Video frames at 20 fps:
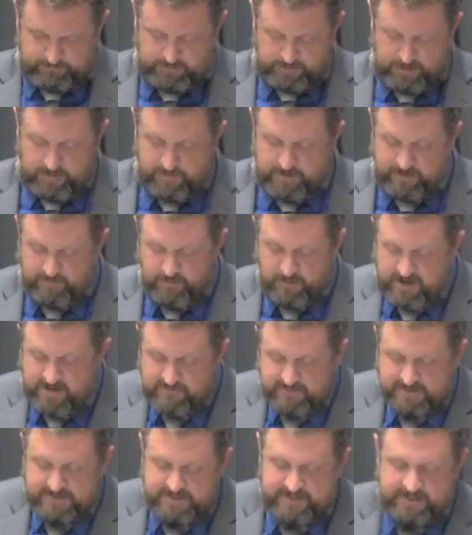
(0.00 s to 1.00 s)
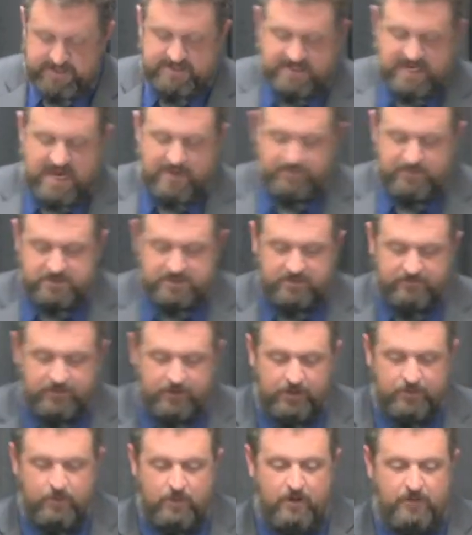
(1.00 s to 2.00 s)
I mean, we even see examples of
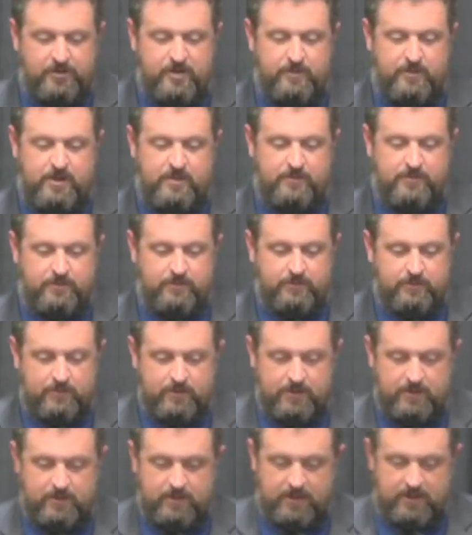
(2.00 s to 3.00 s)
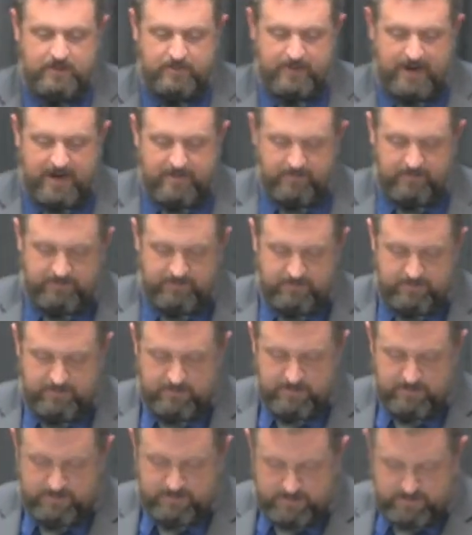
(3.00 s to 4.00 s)
good, wealthy people in, in the Bible.
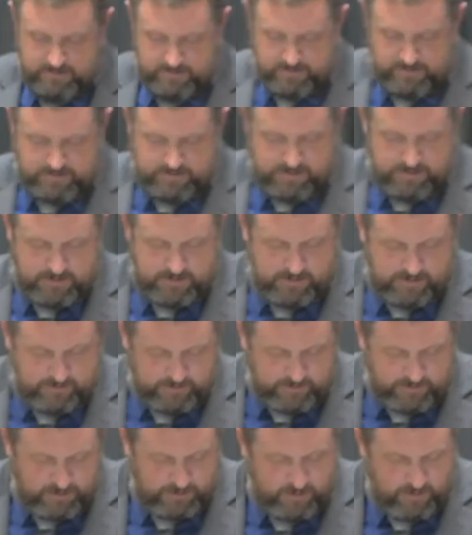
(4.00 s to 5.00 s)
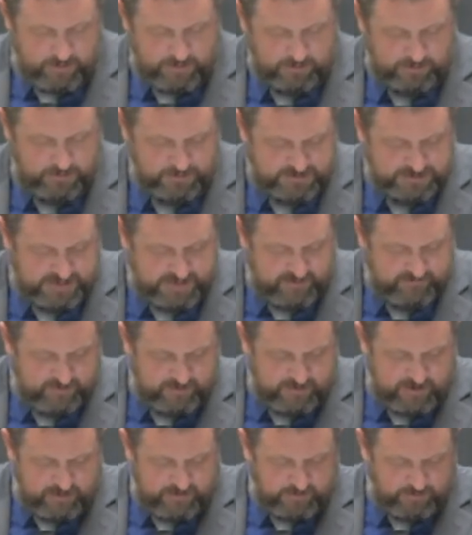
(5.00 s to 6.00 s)
You're going to Luke
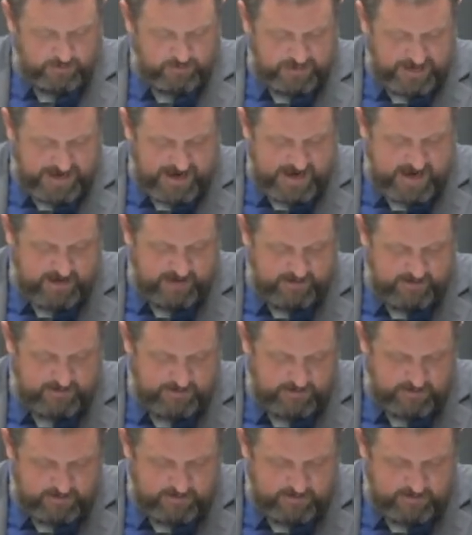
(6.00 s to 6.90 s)
7 and Luke 8.